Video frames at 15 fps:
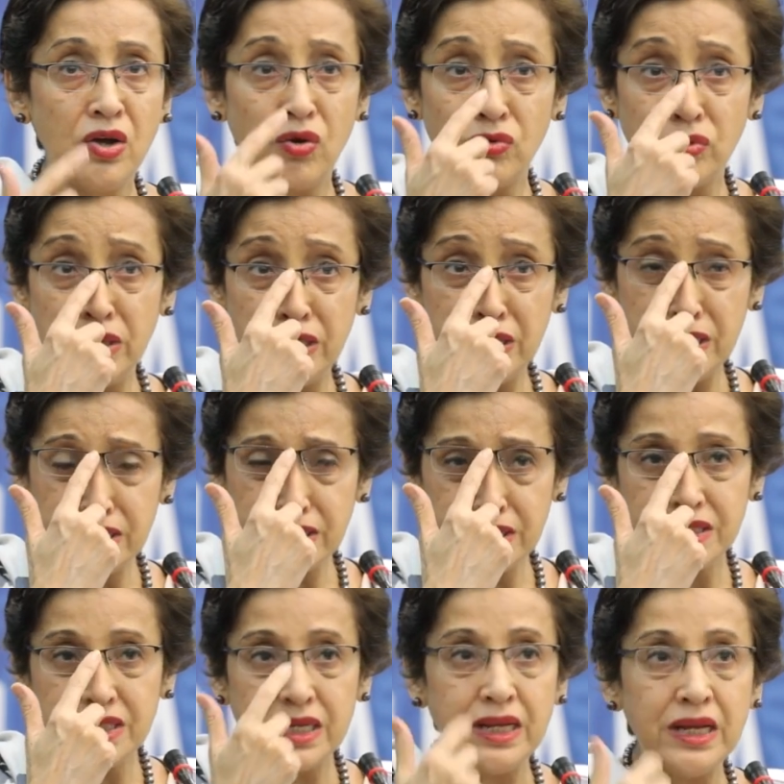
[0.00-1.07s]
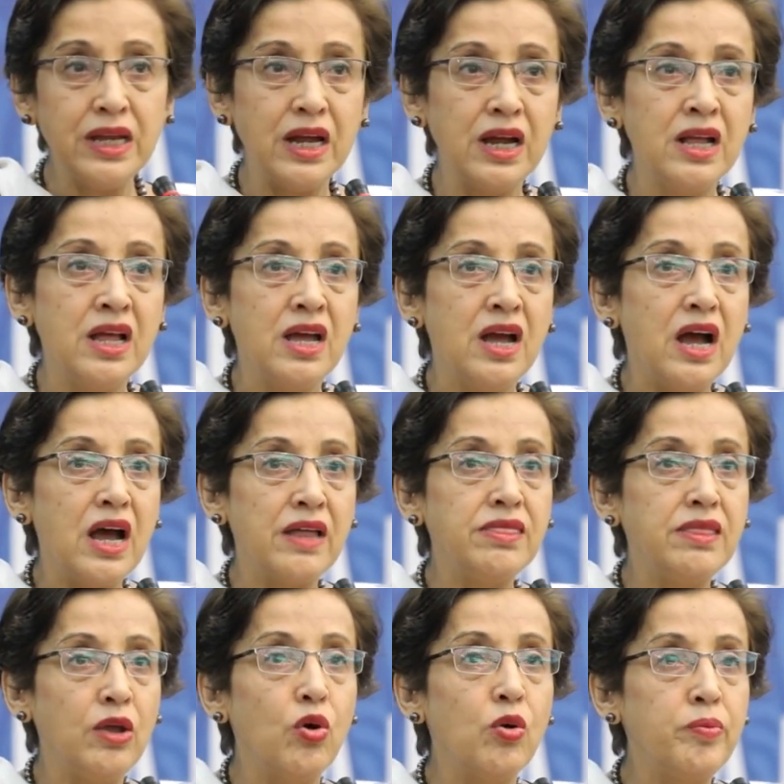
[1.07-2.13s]
Only recently,
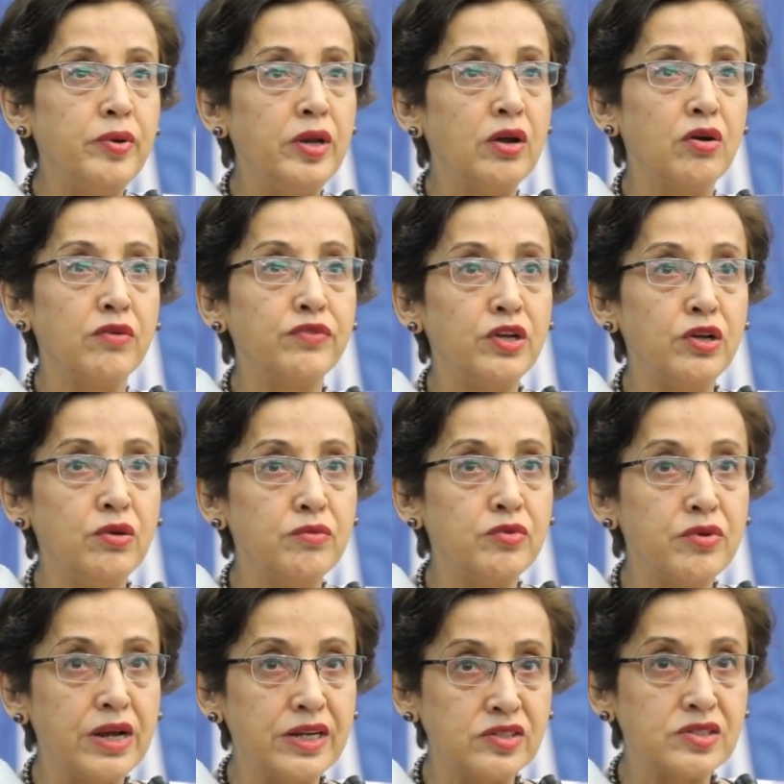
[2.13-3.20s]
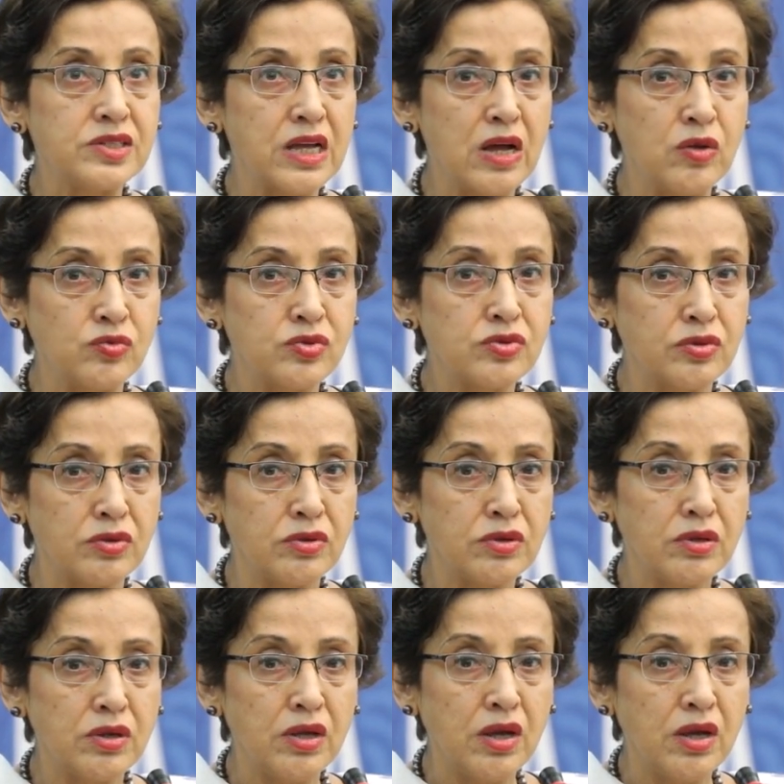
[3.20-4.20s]
at the opening of the Human Rights Council,